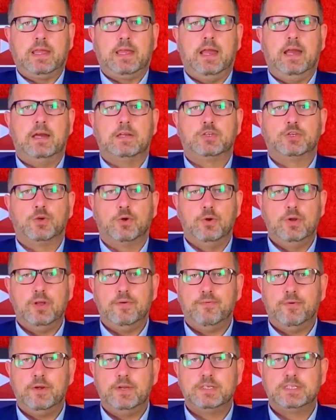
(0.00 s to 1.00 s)
Gerhard
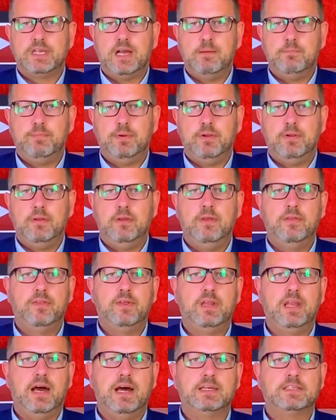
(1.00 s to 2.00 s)
Schröder, for example,
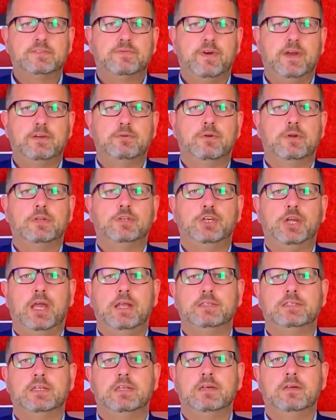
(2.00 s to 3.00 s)
the last federal
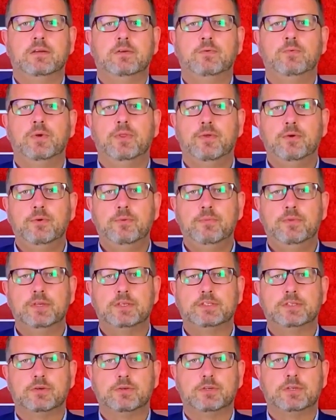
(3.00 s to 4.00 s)
chancellor with whom
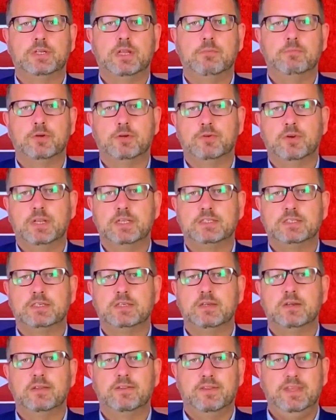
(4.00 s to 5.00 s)
the Social
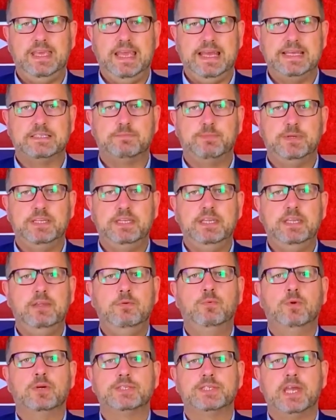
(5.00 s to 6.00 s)
Democrats, the
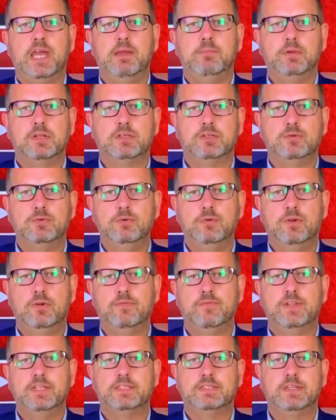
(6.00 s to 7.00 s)
SPD, was able to
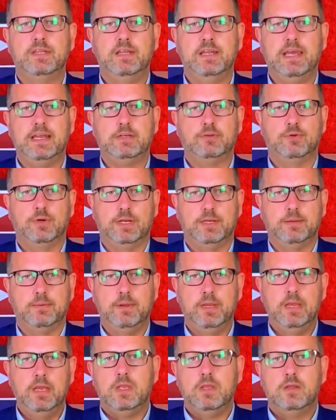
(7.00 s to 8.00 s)
convince the electorate.
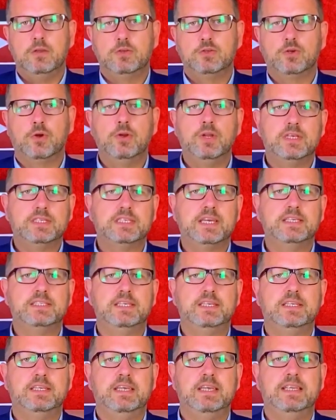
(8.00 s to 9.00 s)
Schröder says
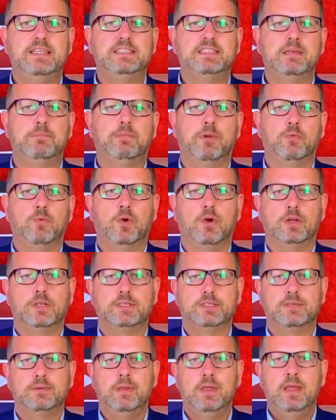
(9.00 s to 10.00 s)
it in simple
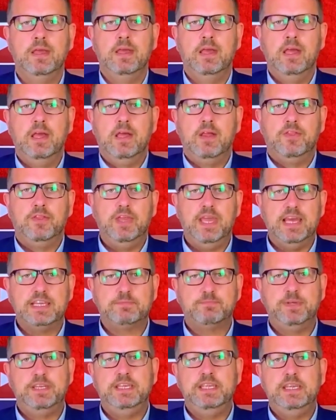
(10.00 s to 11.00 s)
words. The
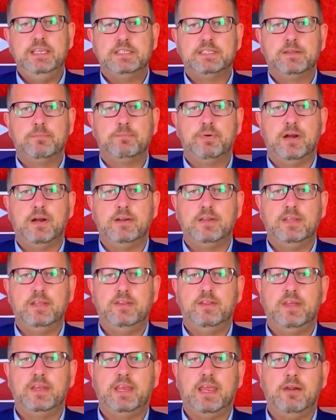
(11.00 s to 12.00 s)
SPD is the
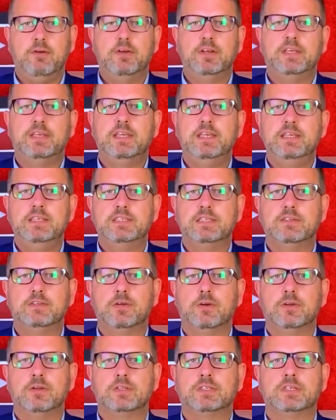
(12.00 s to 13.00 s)
party that guarantees
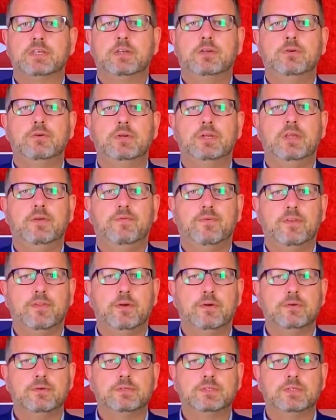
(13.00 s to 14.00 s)
internal security for
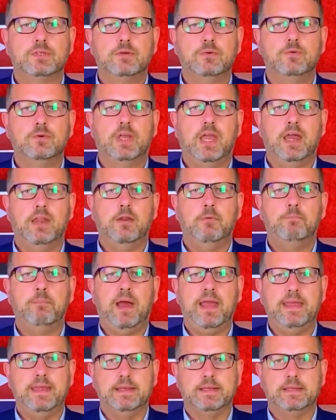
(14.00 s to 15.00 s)
those who cannot
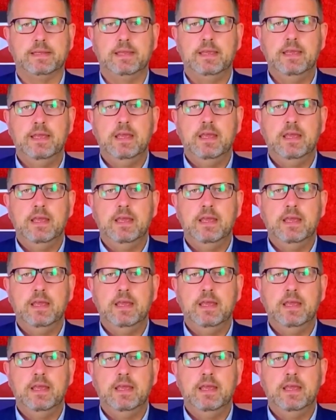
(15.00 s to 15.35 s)
buy it.